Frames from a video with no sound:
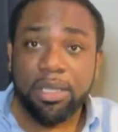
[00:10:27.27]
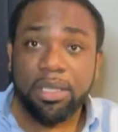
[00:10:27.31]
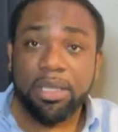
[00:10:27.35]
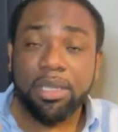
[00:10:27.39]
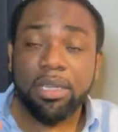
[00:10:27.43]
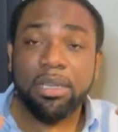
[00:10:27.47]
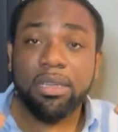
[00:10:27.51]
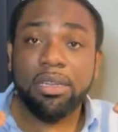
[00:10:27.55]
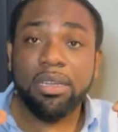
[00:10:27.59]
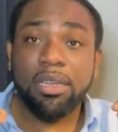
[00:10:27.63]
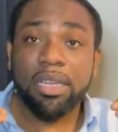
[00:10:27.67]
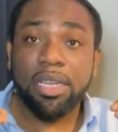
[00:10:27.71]

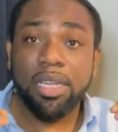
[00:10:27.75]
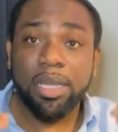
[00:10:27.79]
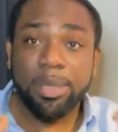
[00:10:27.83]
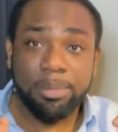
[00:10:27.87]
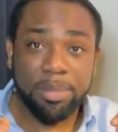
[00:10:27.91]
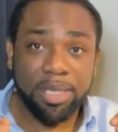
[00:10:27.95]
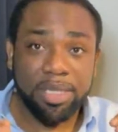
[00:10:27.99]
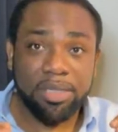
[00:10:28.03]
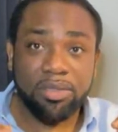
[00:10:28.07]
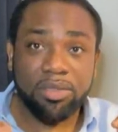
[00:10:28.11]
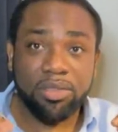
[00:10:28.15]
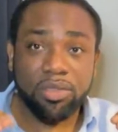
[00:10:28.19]
it
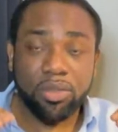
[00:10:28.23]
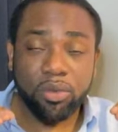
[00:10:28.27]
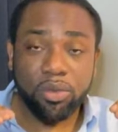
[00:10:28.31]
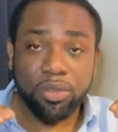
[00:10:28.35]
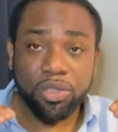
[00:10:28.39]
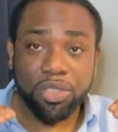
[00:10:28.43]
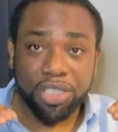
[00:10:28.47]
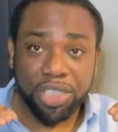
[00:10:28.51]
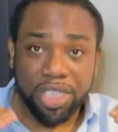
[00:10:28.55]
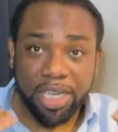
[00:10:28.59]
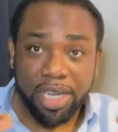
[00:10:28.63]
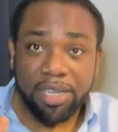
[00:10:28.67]
limits your
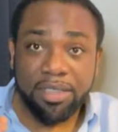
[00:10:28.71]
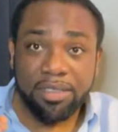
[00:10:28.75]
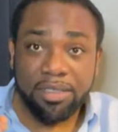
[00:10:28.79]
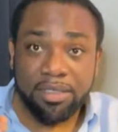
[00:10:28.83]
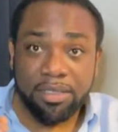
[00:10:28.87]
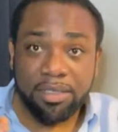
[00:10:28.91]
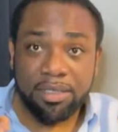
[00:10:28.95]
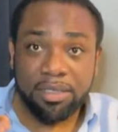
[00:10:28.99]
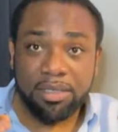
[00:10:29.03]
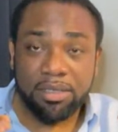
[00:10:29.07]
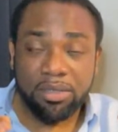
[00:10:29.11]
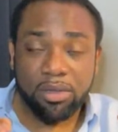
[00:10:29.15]

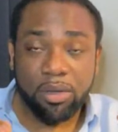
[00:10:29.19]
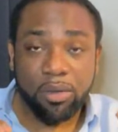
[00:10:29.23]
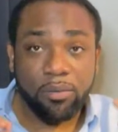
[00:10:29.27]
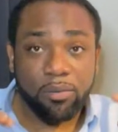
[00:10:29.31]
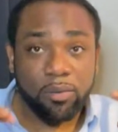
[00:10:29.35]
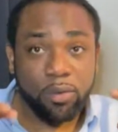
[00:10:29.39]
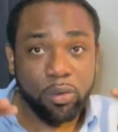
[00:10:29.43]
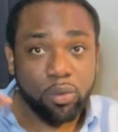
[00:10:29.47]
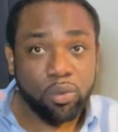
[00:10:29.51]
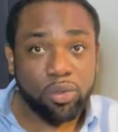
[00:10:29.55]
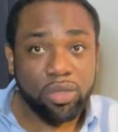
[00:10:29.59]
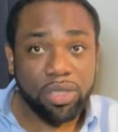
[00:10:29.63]
chances of
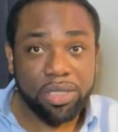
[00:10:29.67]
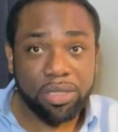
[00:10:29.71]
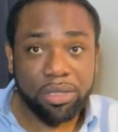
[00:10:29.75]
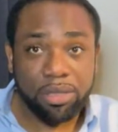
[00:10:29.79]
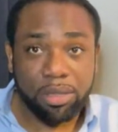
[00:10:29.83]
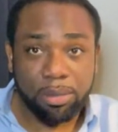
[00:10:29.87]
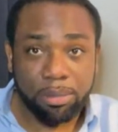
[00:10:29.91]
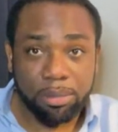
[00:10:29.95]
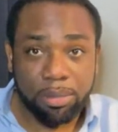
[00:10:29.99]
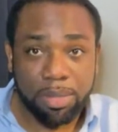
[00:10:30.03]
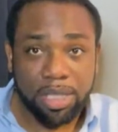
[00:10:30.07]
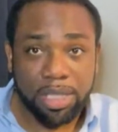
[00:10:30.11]
losing
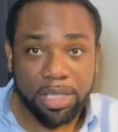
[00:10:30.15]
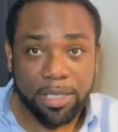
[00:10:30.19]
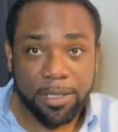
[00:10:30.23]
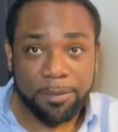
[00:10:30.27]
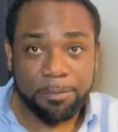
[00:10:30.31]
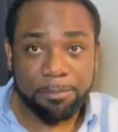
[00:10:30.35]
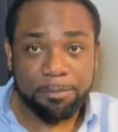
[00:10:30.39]
your money.